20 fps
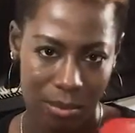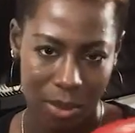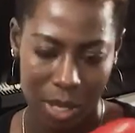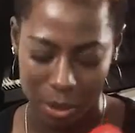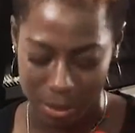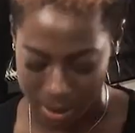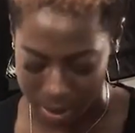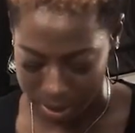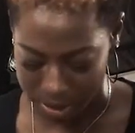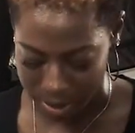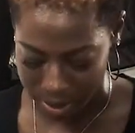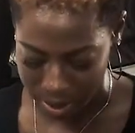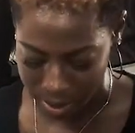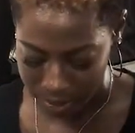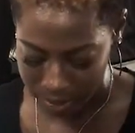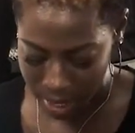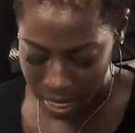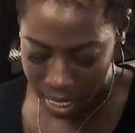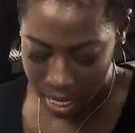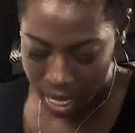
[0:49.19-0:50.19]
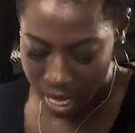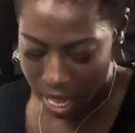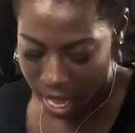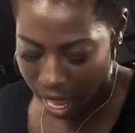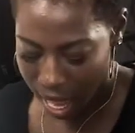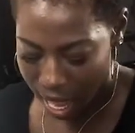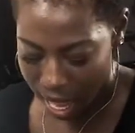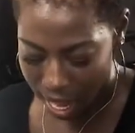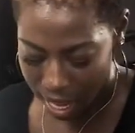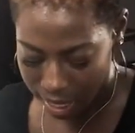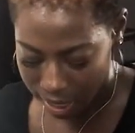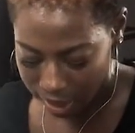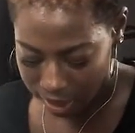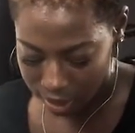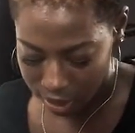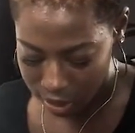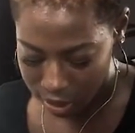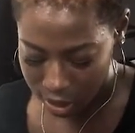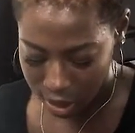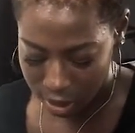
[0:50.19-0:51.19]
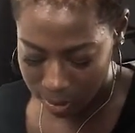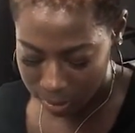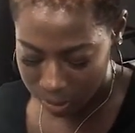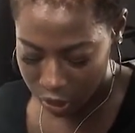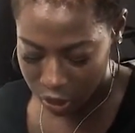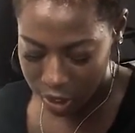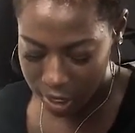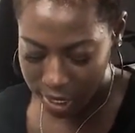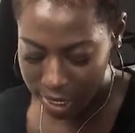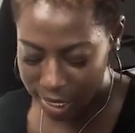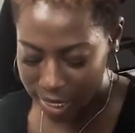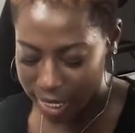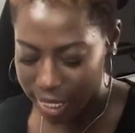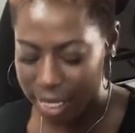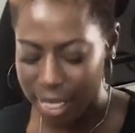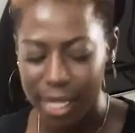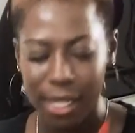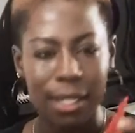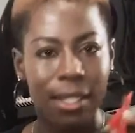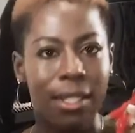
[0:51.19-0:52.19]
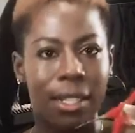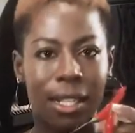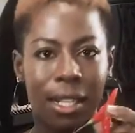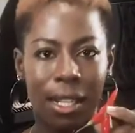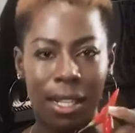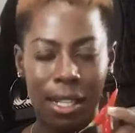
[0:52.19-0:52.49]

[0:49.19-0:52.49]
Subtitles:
bell pepper, and some chilies,